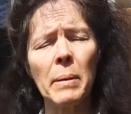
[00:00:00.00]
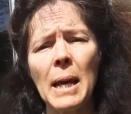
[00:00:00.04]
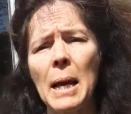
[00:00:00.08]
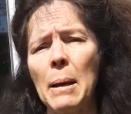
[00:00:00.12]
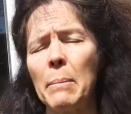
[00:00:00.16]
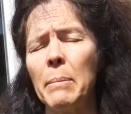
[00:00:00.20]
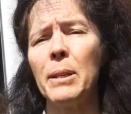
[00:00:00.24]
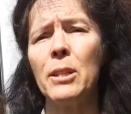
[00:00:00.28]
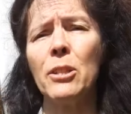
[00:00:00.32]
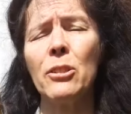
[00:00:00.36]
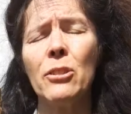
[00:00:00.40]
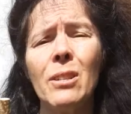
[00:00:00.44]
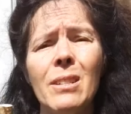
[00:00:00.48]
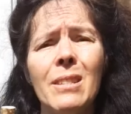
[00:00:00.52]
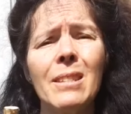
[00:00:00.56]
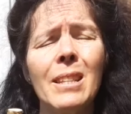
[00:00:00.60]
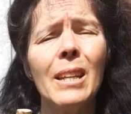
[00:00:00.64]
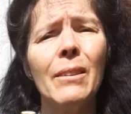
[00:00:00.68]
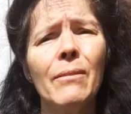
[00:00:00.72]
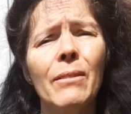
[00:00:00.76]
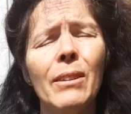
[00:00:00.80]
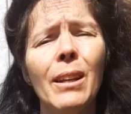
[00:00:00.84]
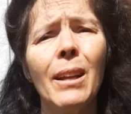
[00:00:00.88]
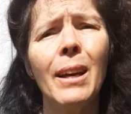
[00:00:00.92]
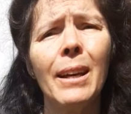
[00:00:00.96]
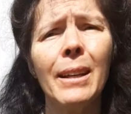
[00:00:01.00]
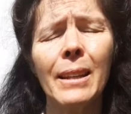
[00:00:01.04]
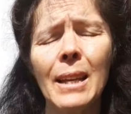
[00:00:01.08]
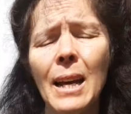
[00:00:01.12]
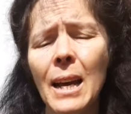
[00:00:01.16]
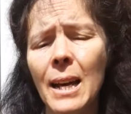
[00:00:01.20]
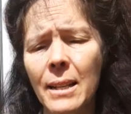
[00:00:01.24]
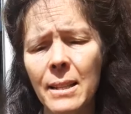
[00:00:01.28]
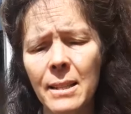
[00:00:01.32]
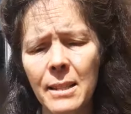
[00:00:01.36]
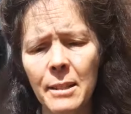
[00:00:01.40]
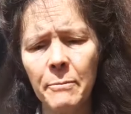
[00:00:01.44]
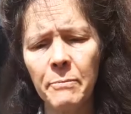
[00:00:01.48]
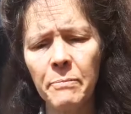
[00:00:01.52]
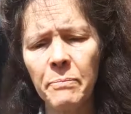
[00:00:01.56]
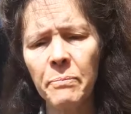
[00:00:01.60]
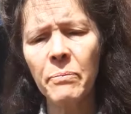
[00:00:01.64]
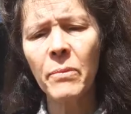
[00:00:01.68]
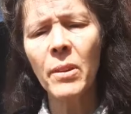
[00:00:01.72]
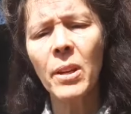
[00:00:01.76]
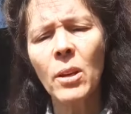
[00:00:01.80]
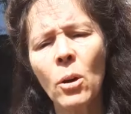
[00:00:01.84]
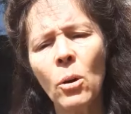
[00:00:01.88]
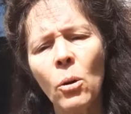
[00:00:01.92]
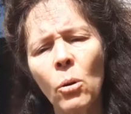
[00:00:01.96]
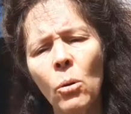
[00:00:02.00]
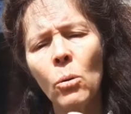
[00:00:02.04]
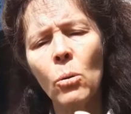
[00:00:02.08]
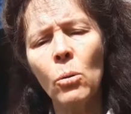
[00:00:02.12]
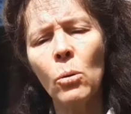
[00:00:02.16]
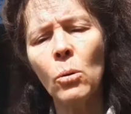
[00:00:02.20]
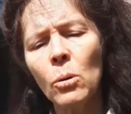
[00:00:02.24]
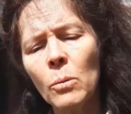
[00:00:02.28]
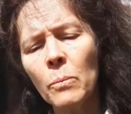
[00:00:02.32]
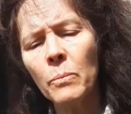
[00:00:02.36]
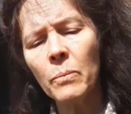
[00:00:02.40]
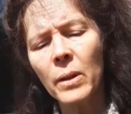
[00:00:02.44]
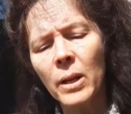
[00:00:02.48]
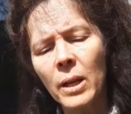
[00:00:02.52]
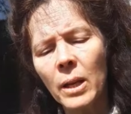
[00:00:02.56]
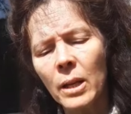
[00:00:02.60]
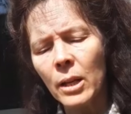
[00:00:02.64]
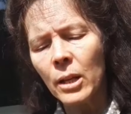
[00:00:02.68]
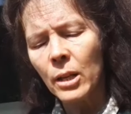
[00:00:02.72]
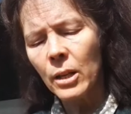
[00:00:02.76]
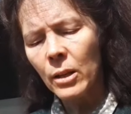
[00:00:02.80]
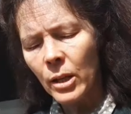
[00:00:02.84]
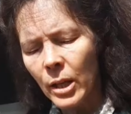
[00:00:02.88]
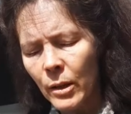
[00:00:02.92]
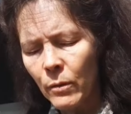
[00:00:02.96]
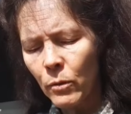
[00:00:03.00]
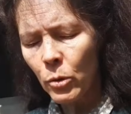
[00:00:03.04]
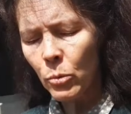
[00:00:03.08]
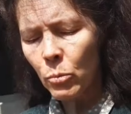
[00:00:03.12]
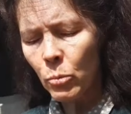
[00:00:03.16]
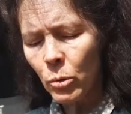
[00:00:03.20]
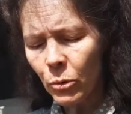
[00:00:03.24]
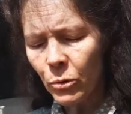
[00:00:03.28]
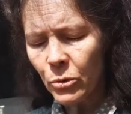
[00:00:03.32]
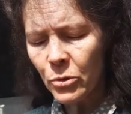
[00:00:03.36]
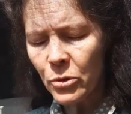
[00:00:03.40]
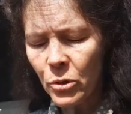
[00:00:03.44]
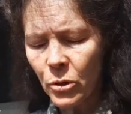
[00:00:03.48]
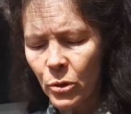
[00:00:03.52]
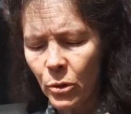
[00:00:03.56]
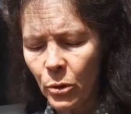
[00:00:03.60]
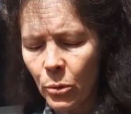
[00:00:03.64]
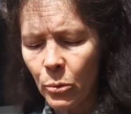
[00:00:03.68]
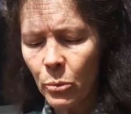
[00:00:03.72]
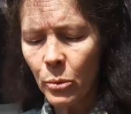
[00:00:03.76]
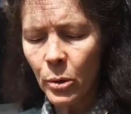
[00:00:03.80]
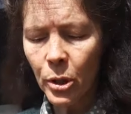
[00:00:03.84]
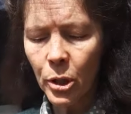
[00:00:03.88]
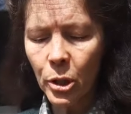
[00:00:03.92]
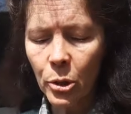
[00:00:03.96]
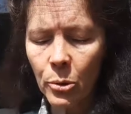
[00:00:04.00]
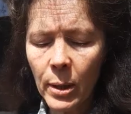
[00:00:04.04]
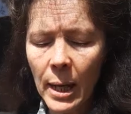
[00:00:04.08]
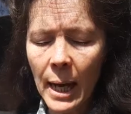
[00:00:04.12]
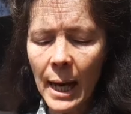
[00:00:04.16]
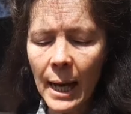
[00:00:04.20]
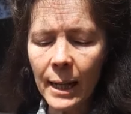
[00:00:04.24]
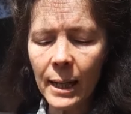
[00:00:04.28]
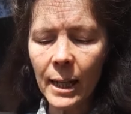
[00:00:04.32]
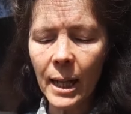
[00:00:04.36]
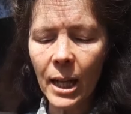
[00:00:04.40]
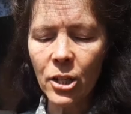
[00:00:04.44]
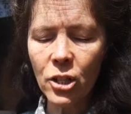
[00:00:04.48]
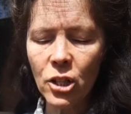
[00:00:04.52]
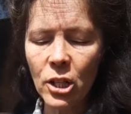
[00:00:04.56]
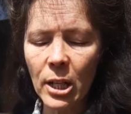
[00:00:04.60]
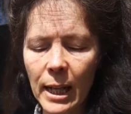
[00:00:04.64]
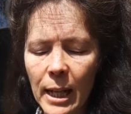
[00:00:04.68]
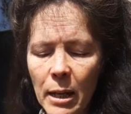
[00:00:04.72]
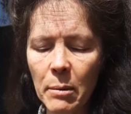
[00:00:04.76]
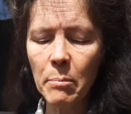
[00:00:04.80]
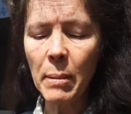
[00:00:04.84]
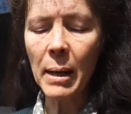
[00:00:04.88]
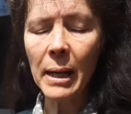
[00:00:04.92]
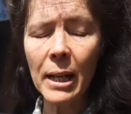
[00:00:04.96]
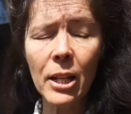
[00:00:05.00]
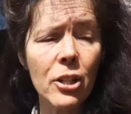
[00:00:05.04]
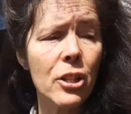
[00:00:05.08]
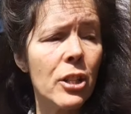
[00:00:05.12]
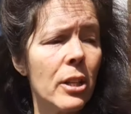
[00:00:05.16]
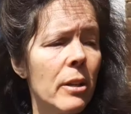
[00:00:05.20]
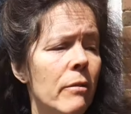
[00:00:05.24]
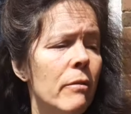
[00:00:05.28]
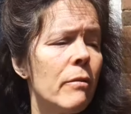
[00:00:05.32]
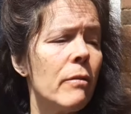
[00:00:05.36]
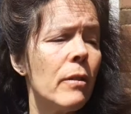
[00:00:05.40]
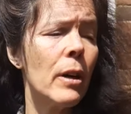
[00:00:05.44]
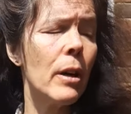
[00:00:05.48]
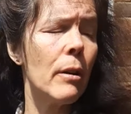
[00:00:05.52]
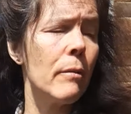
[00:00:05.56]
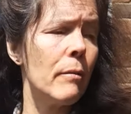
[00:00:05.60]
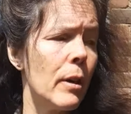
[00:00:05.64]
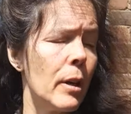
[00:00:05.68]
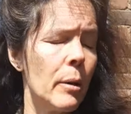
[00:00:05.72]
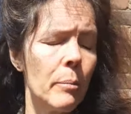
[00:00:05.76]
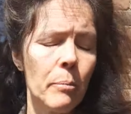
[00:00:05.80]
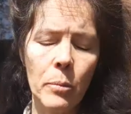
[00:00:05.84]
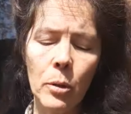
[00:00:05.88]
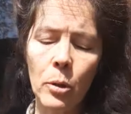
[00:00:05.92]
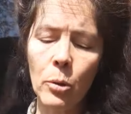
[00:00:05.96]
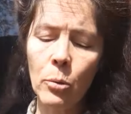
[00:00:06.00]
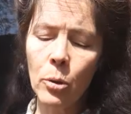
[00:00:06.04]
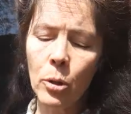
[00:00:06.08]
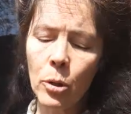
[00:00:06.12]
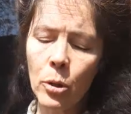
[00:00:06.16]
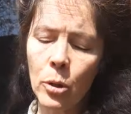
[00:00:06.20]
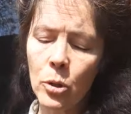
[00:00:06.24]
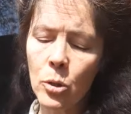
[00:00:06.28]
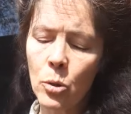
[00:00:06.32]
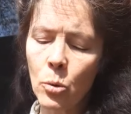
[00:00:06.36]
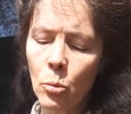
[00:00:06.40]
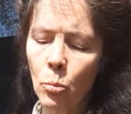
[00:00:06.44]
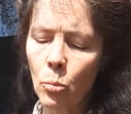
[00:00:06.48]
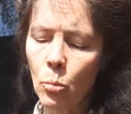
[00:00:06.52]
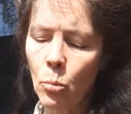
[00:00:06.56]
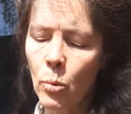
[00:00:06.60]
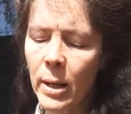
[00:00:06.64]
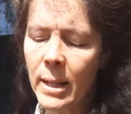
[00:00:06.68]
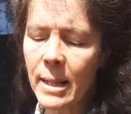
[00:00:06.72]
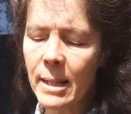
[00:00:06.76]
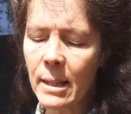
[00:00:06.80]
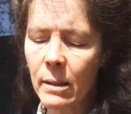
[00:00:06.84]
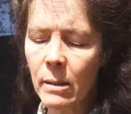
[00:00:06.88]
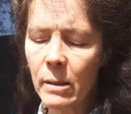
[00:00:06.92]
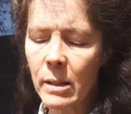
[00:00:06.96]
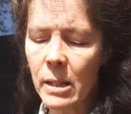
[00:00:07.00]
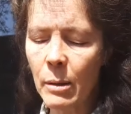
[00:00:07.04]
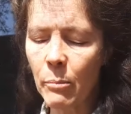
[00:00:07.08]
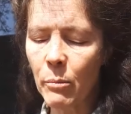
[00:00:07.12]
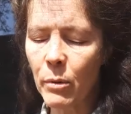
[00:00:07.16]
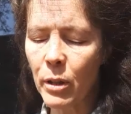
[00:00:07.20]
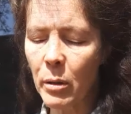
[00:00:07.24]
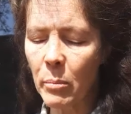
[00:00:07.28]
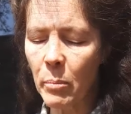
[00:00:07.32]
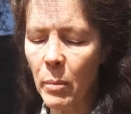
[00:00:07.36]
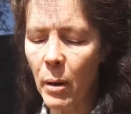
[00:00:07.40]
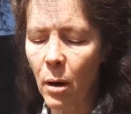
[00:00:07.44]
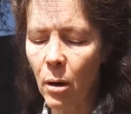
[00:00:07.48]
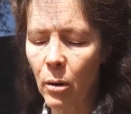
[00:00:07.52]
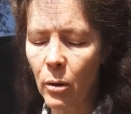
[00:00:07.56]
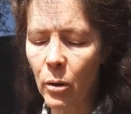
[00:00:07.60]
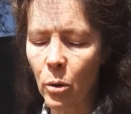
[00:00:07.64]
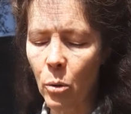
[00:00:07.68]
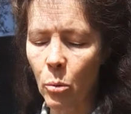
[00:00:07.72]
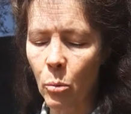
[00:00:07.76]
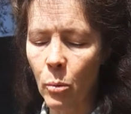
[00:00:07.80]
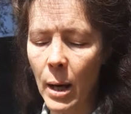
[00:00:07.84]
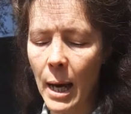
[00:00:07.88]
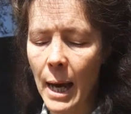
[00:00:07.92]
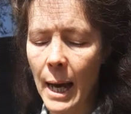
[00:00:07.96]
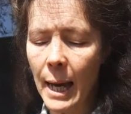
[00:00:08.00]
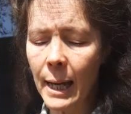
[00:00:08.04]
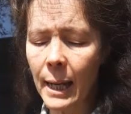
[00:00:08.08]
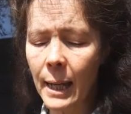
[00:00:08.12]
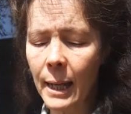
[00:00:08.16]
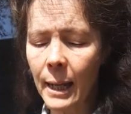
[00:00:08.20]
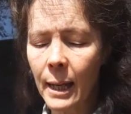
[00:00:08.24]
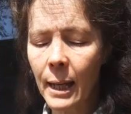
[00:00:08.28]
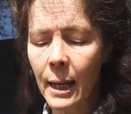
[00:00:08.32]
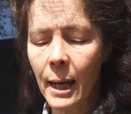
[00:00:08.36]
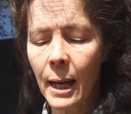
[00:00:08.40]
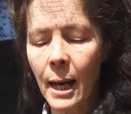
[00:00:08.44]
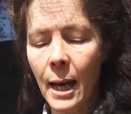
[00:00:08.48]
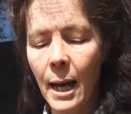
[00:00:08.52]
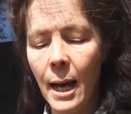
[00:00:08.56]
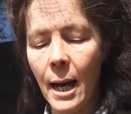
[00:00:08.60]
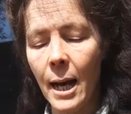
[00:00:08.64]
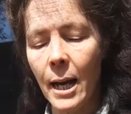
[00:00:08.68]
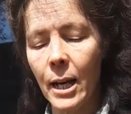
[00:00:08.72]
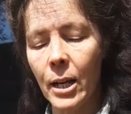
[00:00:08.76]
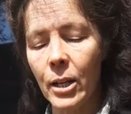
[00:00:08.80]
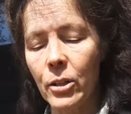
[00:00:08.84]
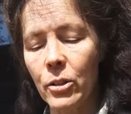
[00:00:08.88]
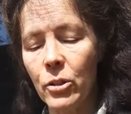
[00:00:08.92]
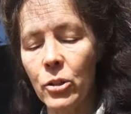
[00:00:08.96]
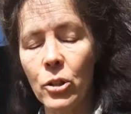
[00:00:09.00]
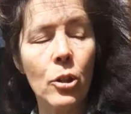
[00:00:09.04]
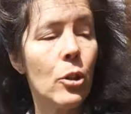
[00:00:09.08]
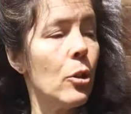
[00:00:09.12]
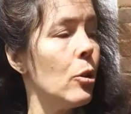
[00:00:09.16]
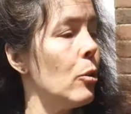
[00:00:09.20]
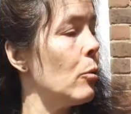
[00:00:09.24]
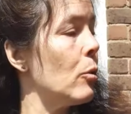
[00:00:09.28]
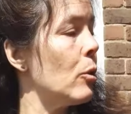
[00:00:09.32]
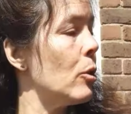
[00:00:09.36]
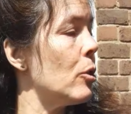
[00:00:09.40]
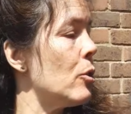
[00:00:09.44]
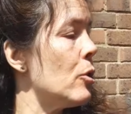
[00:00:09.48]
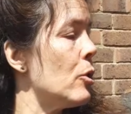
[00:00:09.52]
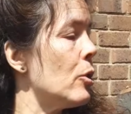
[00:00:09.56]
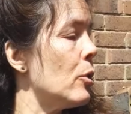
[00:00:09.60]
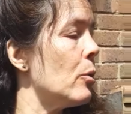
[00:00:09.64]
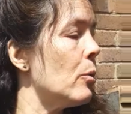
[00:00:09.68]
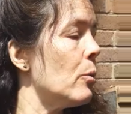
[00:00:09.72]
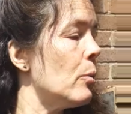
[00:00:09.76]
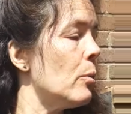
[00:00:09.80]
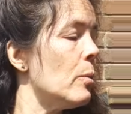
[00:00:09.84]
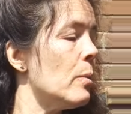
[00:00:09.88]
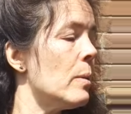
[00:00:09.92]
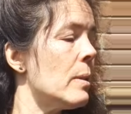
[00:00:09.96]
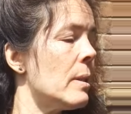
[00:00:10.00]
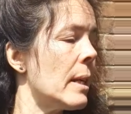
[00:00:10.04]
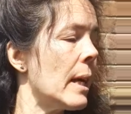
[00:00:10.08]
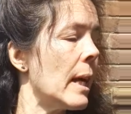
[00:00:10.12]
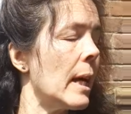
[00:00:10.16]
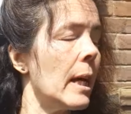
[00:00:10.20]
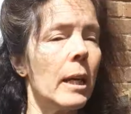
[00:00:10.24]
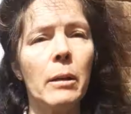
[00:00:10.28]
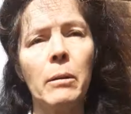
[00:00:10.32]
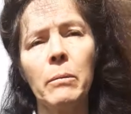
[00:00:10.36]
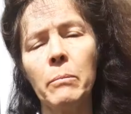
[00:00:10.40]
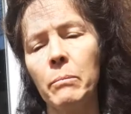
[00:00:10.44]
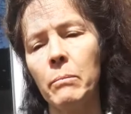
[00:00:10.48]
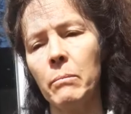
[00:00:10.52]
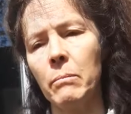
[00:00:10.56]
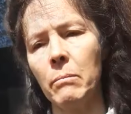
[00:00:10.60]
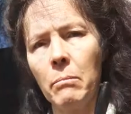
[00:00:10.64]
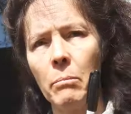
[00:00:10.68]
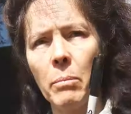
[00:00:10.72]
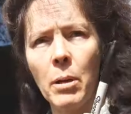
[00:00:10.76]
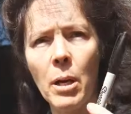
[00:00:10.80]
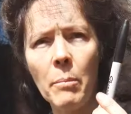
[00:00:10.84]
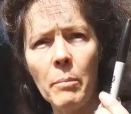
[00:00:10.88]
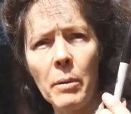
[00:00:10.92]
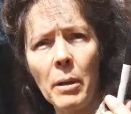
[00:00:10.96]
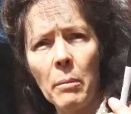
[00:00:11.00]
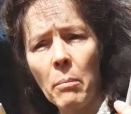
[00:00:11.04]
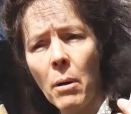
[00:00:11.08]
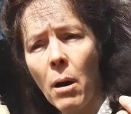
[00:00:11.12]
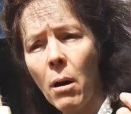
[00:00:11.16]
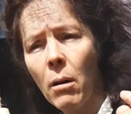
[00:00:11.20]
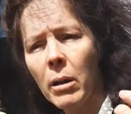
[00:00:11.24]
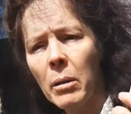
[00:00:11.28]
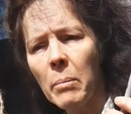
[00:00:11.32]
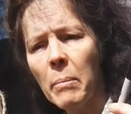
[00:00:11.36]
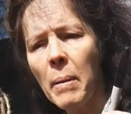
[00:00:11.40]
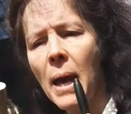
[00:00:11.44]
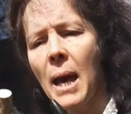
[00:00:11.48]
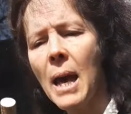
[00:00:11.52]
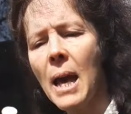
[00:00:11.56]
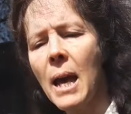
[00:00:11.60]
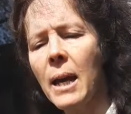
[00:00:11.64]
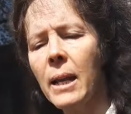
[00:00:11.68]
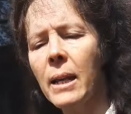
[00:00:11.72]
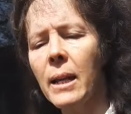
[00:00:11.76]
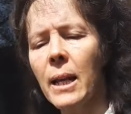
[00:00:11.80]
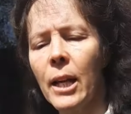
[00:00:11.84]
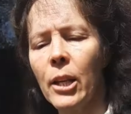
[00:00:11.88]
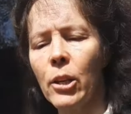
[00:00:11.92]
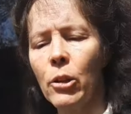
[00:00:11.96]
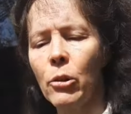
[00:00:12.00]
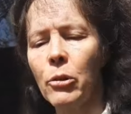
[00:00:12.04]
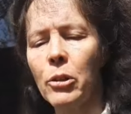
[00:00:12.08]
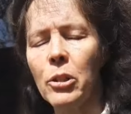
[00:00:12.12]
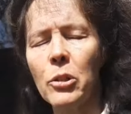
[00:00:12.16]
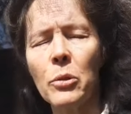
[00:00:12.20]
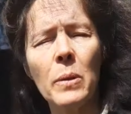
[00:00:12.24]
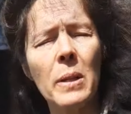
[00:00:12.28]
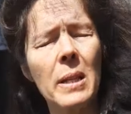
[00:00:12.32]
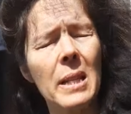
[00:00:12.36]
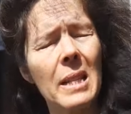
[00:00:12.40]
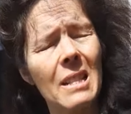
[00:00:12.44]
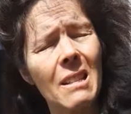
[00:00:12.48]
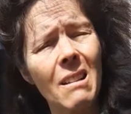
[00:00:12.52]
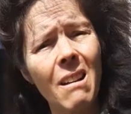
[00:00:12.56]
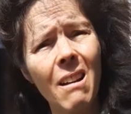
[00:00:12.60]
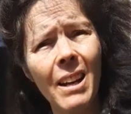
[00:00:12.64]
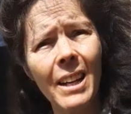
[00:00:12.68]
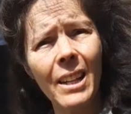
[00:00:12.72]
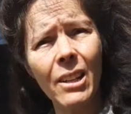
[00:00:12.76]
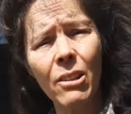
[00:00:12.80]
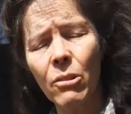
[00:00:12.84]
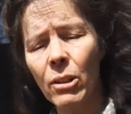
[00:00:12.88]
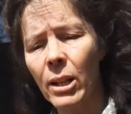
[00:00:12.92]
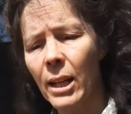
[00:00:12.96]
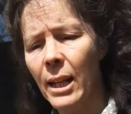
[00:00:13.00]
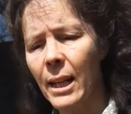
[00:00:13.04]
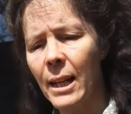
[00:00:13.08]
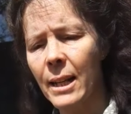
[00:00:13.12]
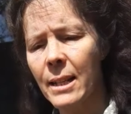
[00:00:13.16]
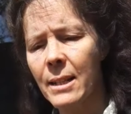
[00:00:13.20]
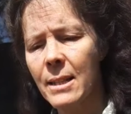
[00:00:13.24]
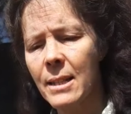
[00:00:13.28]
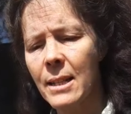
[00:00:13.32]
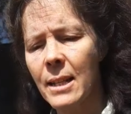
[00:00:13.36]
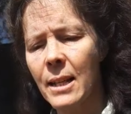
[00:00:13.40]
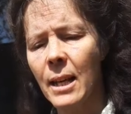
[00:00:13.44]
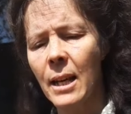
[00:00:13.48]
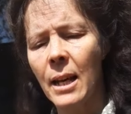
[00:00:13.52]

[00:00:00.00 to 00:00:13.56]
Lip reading: happy to just leave it like that, or if you want to, you can actually embellish it further. You could whittle some of the bark away, and you could use a permanent marker pen and you could do a design on it.